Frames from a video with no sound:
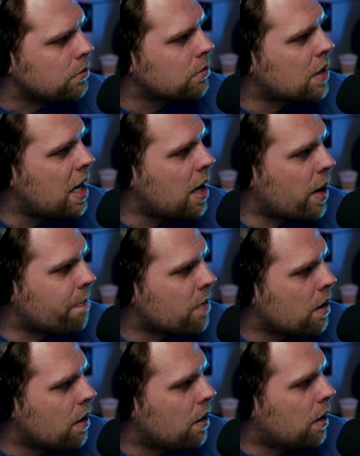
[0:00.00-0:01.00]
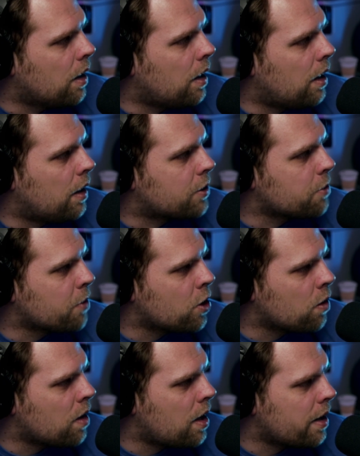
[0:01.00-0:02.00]
Murder
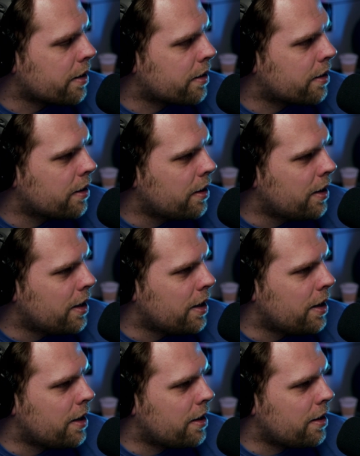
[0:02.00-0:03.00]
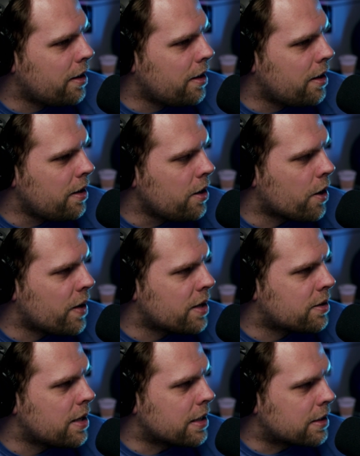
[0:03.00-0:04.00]
Rock,
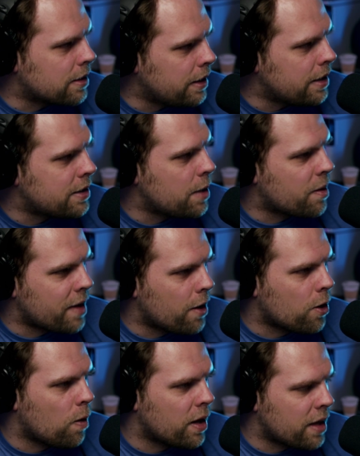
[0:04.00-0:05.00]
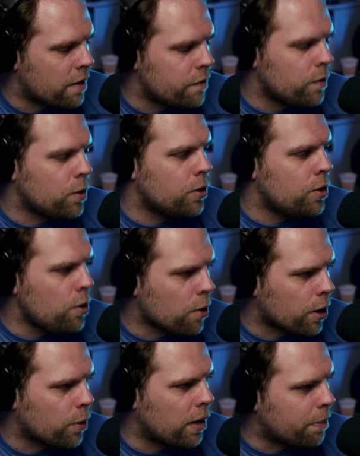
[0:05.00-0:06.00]
it's sleazy without going that full New
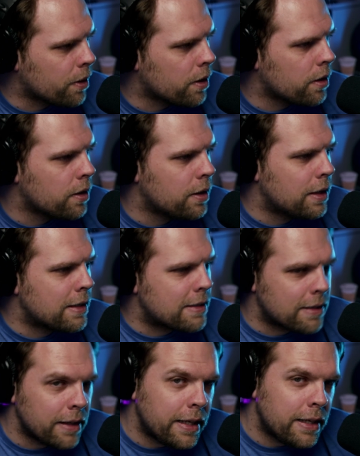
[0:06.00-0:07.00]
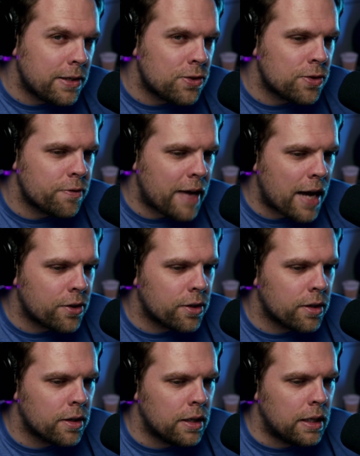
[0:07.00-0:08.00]
York Ripper sleaze
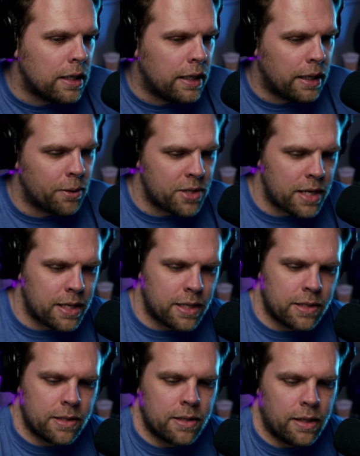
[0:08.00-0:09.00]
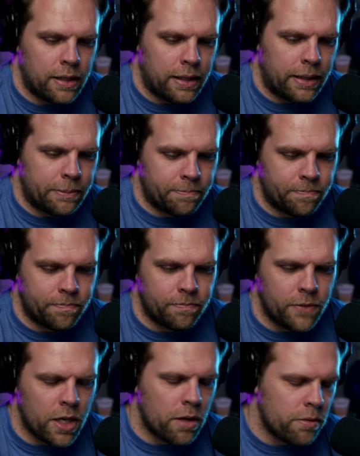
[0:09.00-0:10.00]
factor, which I think is,
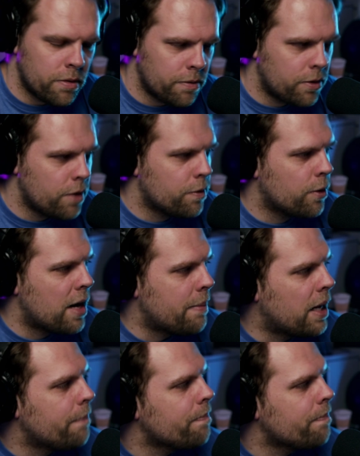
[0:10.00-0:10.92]
good for grandma.